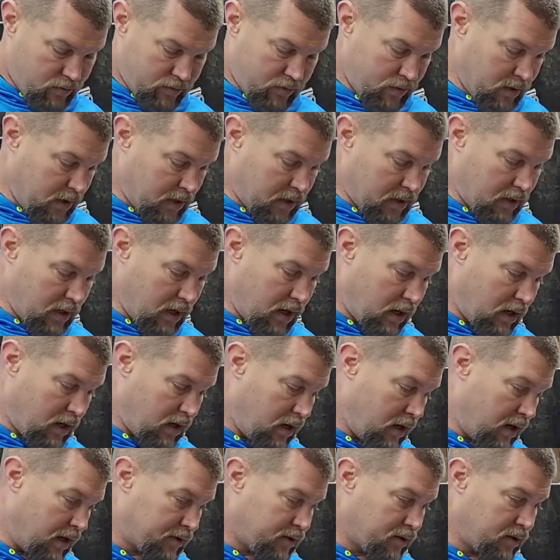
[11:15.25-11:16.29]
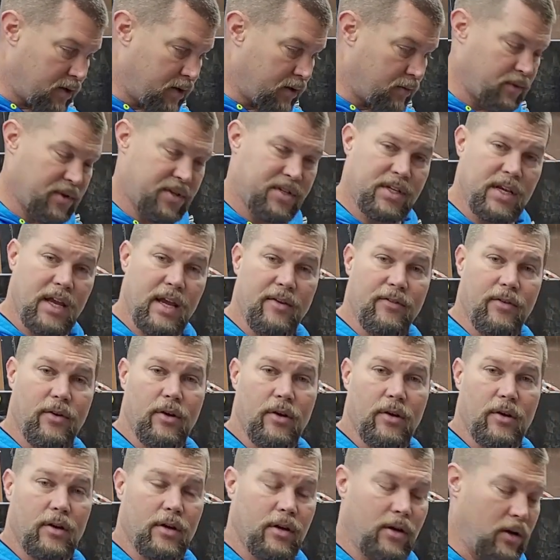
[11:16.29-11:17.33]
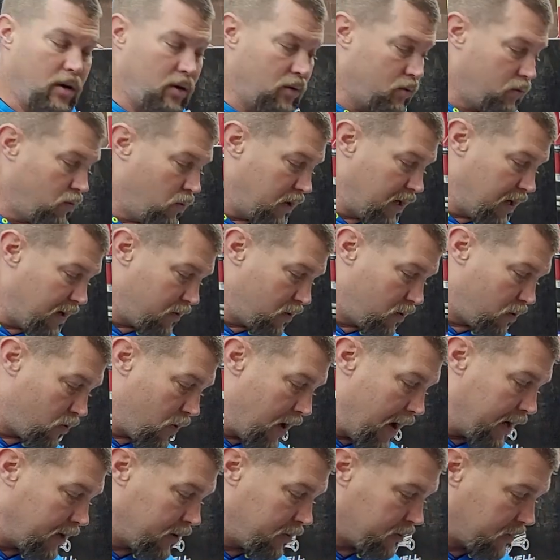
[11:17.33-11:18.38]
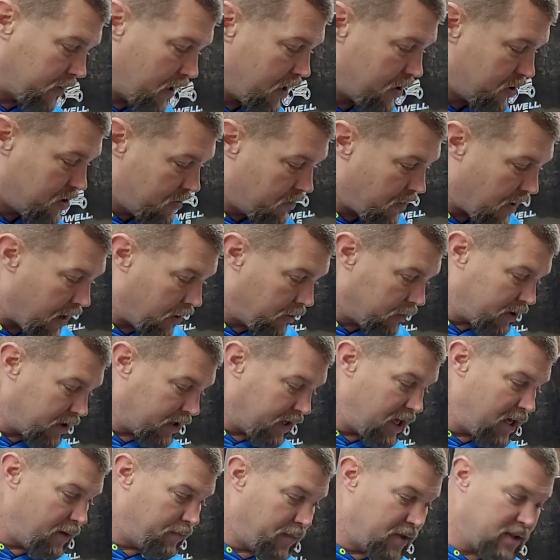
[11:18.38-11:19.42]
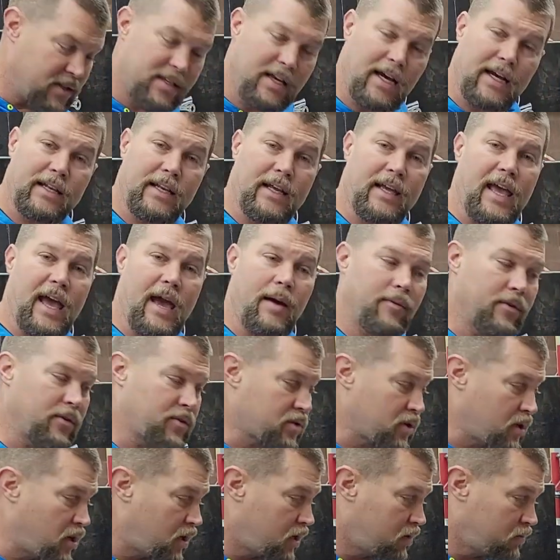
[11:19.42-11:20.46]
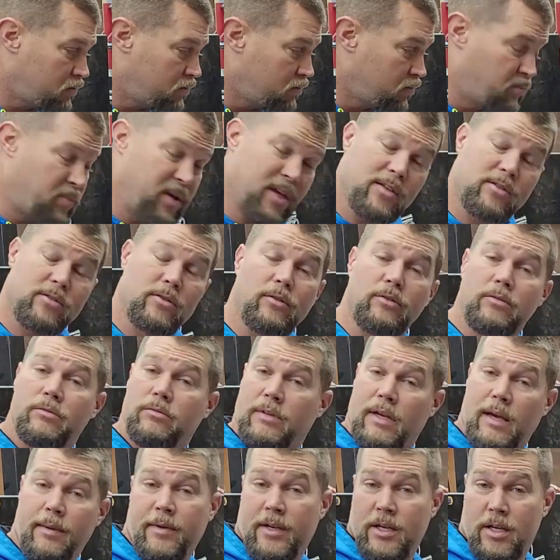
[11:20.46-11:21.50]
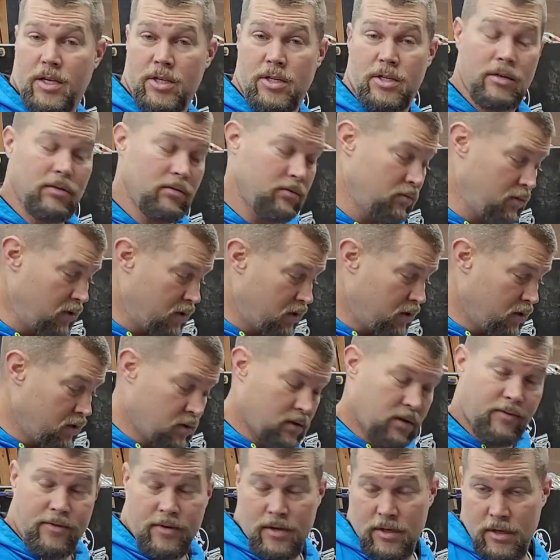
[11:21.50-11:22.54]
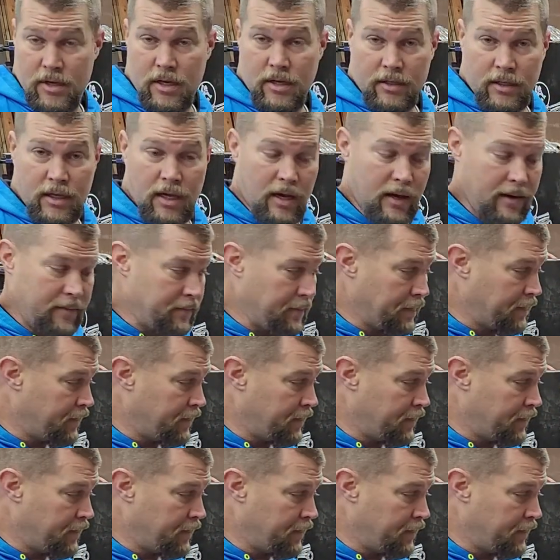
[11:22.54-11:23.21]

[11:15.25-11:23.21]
or alternate receiver, whatever random things you might want to keep inside the cab of the truck, pistol, ammunition, if you're a gun guy.